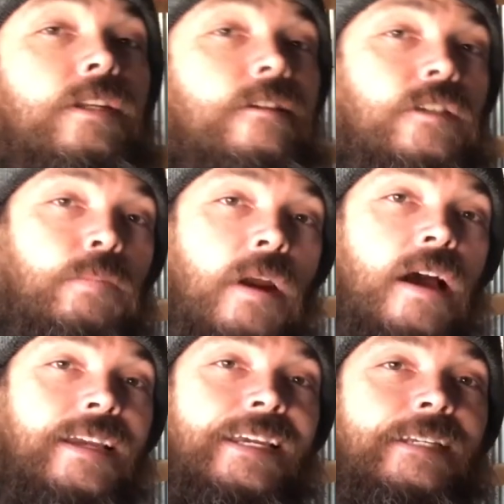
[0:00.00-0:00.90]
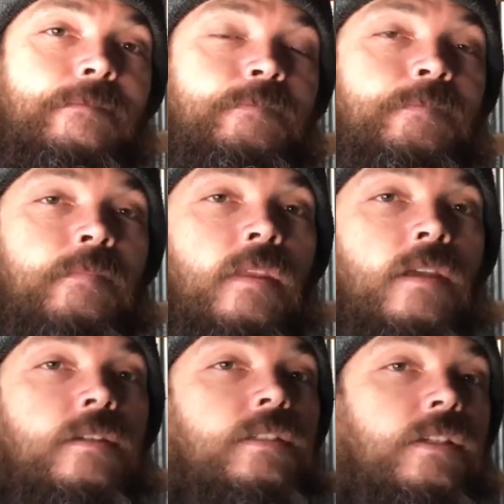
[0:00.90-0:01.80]
need a sprocket,
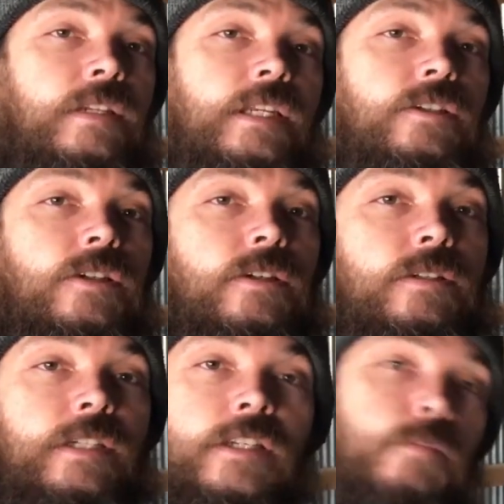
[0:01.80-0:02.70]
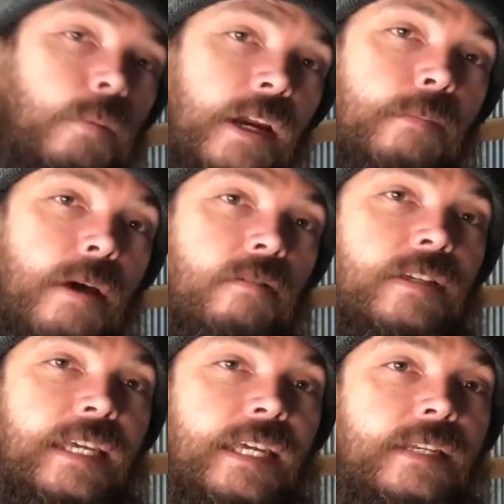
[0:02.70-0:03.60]
still need your disc brake mount
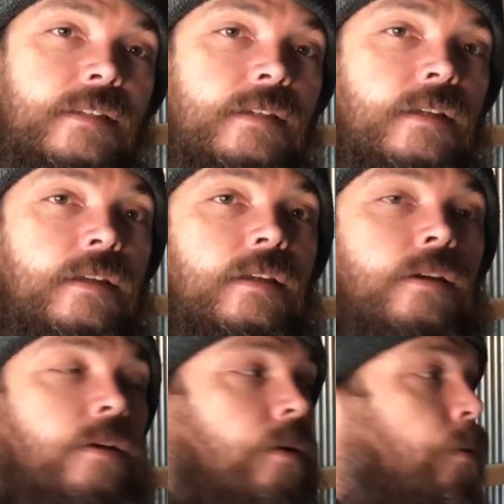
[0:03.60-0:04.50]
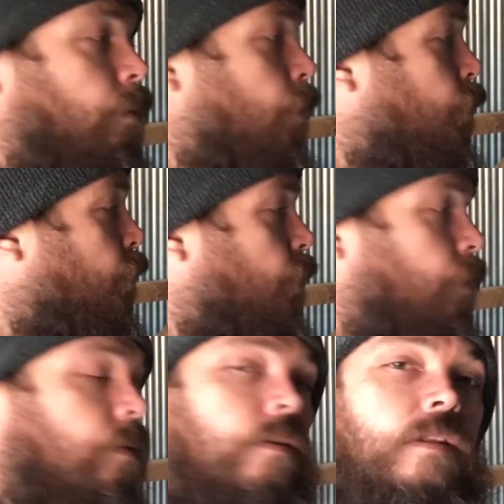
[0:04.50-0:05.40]
kit. Whew,
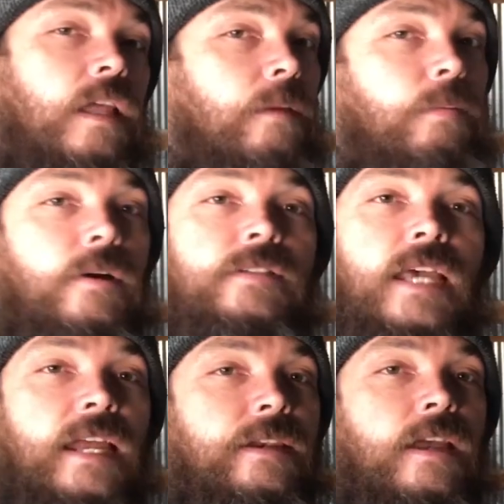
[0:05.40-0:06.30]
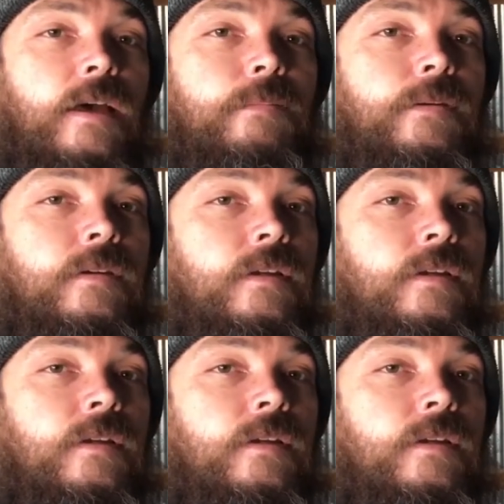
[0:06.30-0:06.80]
a lot of parts adding up.